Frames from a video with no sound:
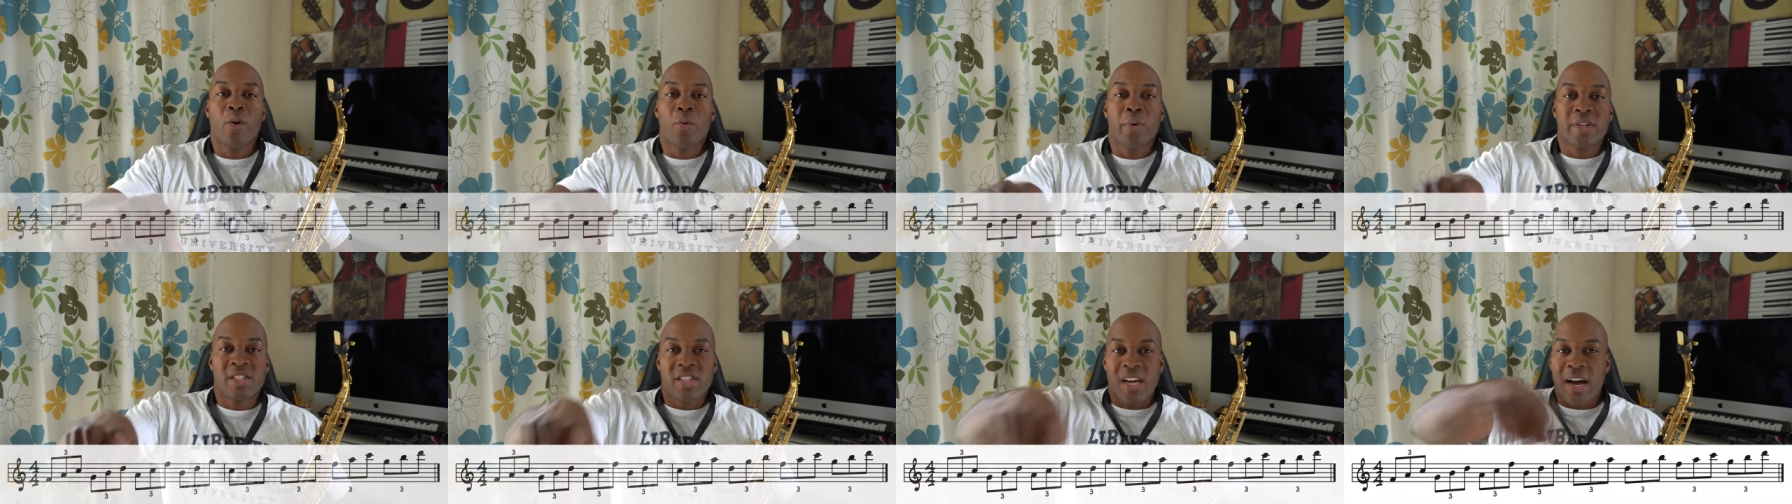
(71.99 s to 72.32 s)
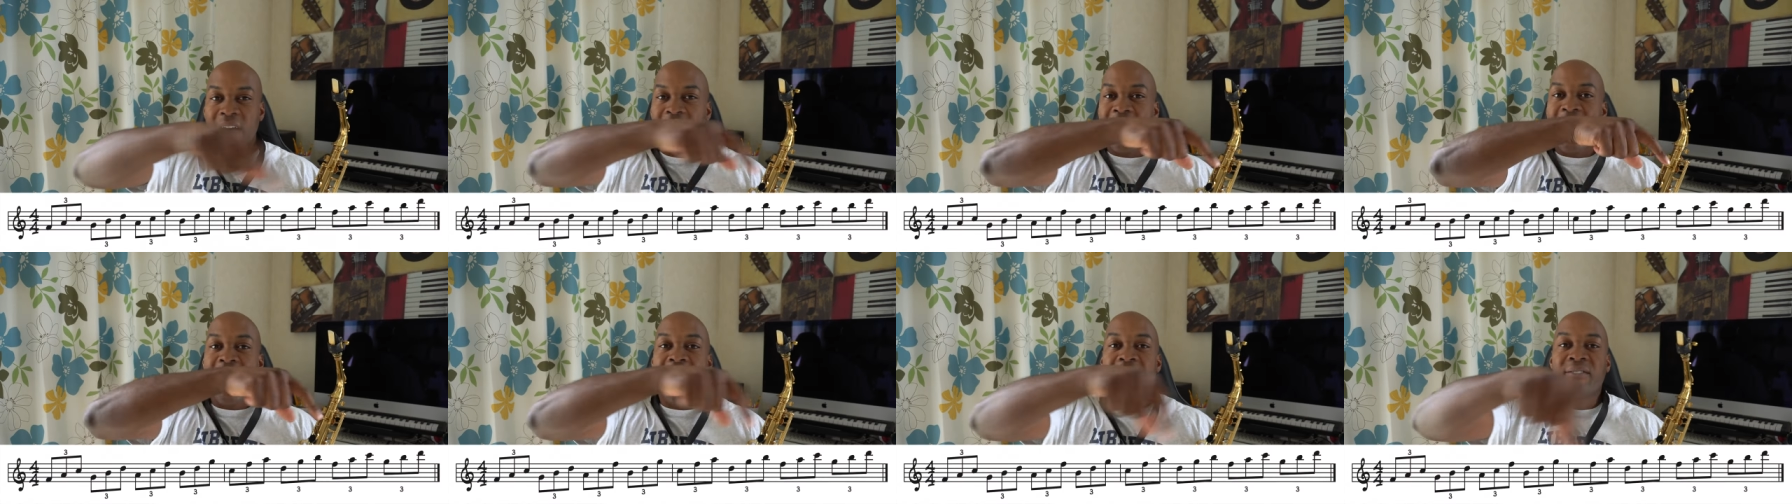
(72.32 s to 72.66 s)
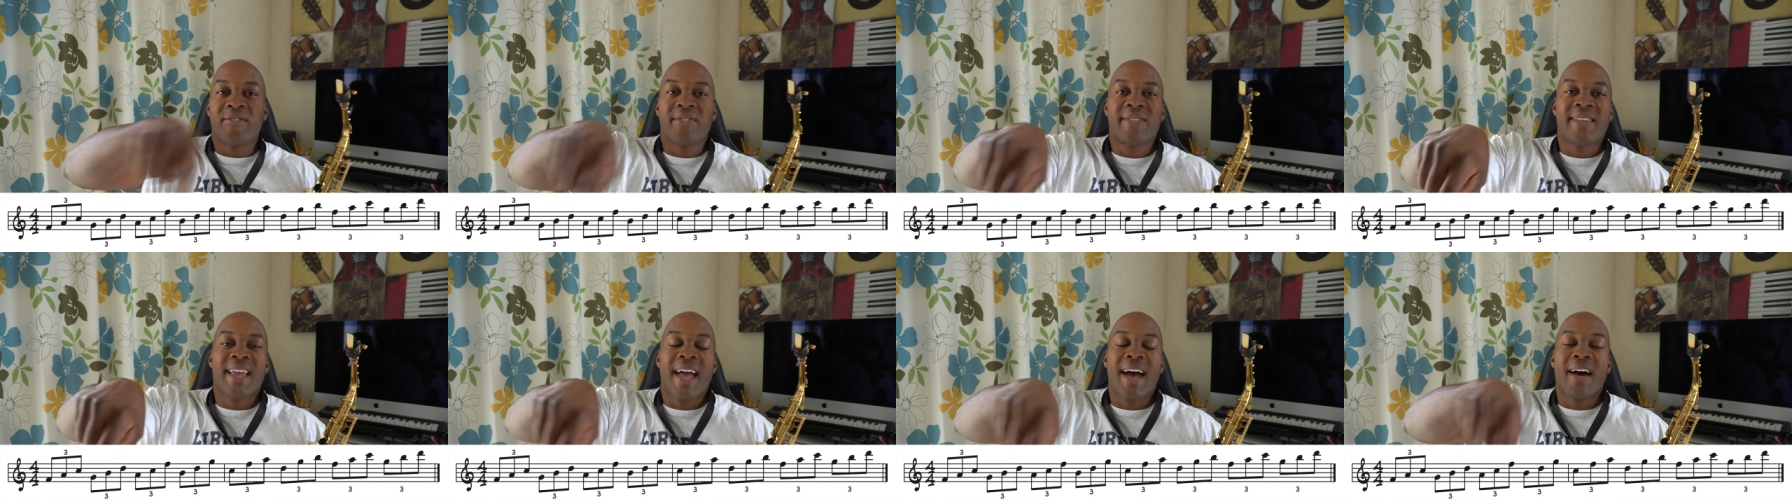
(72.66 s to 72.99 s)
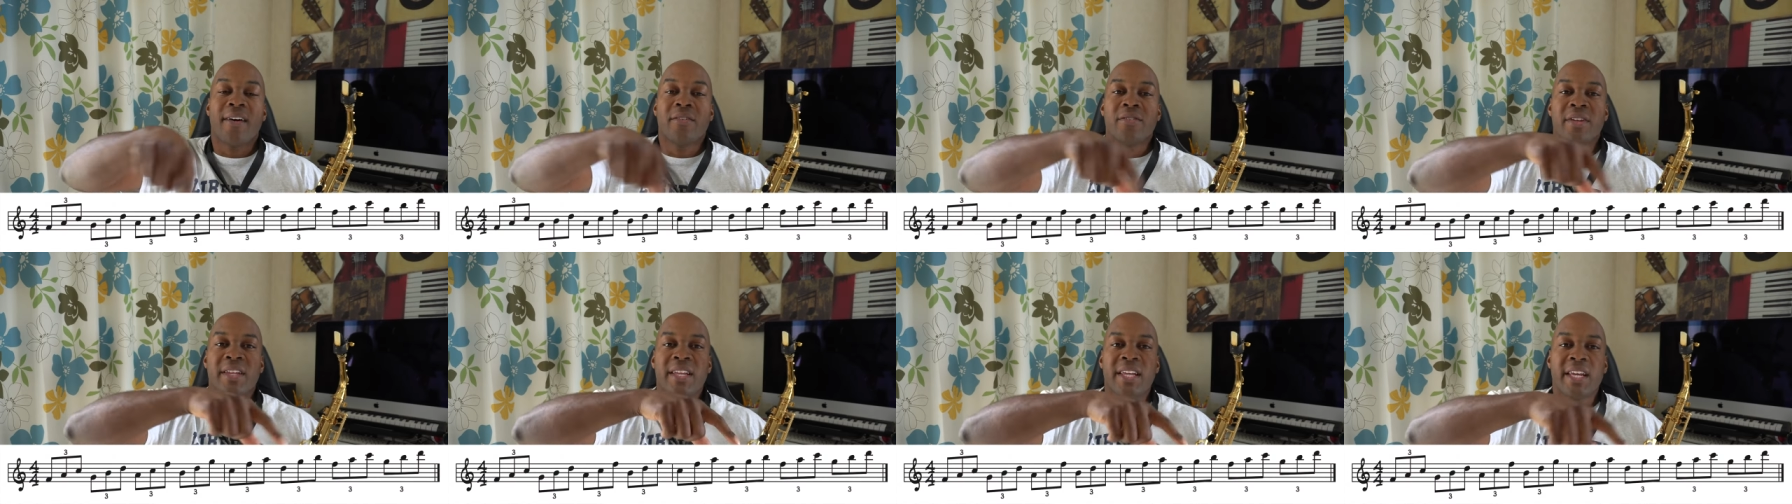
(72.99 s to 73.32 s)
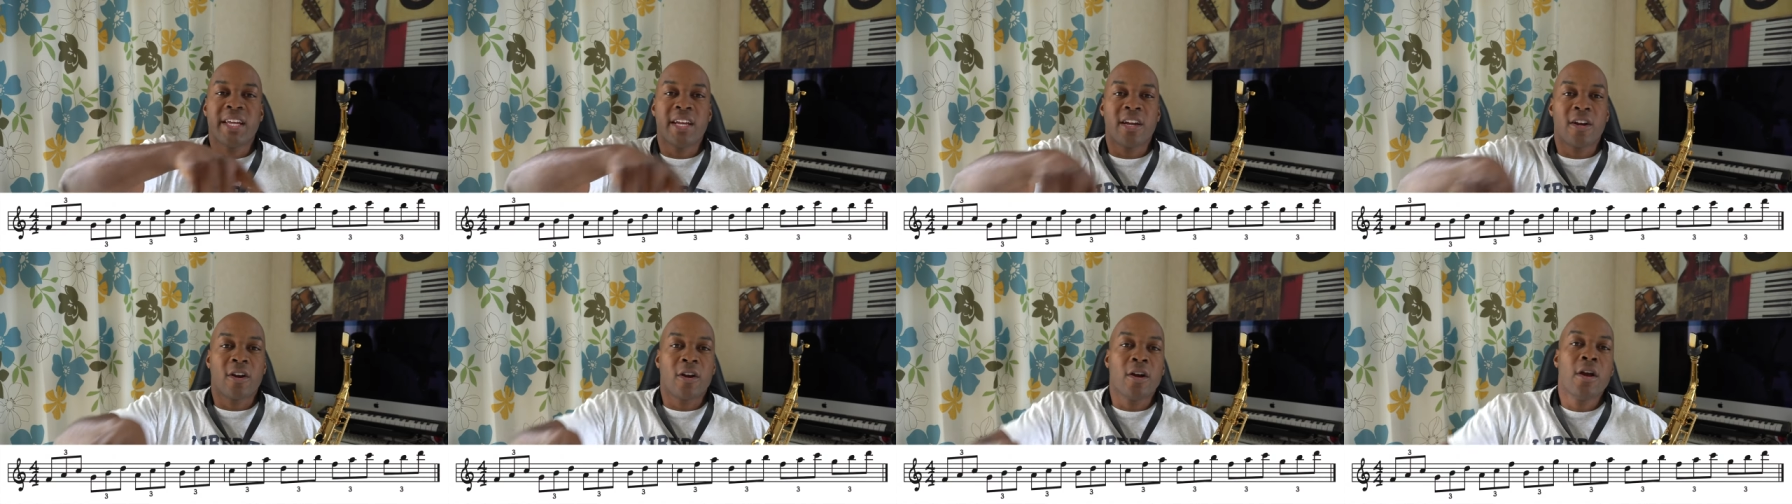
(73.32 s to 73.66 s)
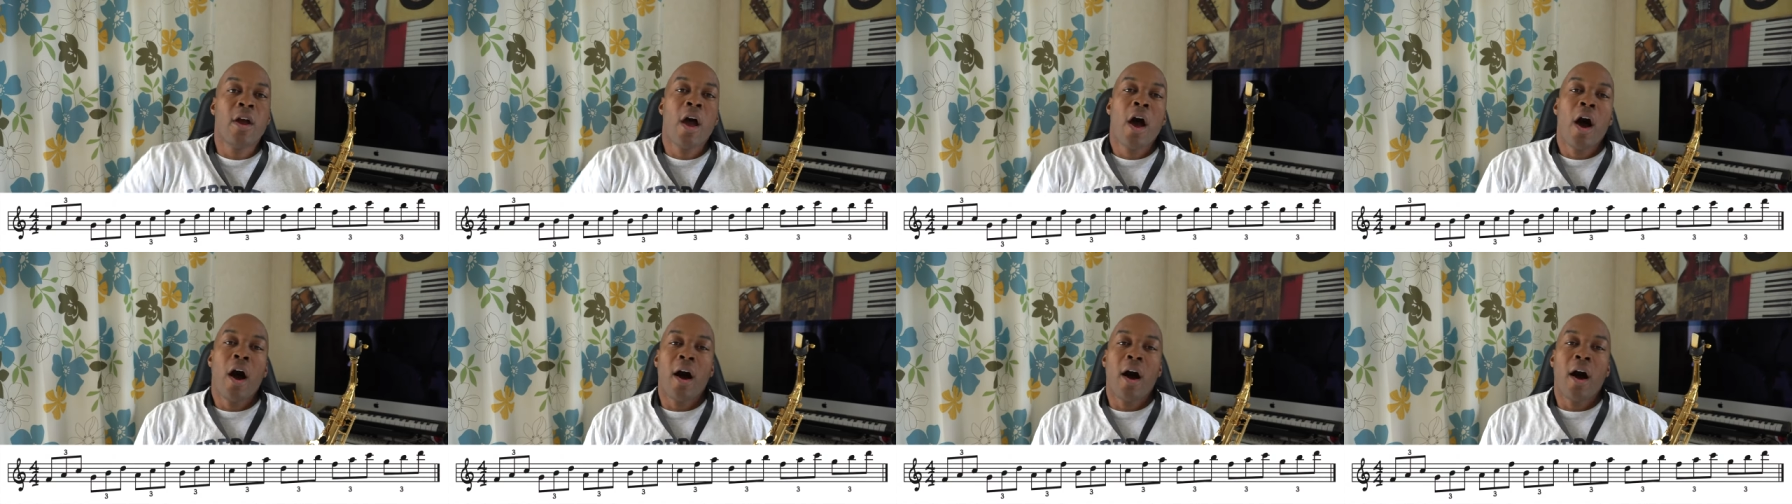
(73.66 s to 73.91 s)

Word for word: which I'll have down here,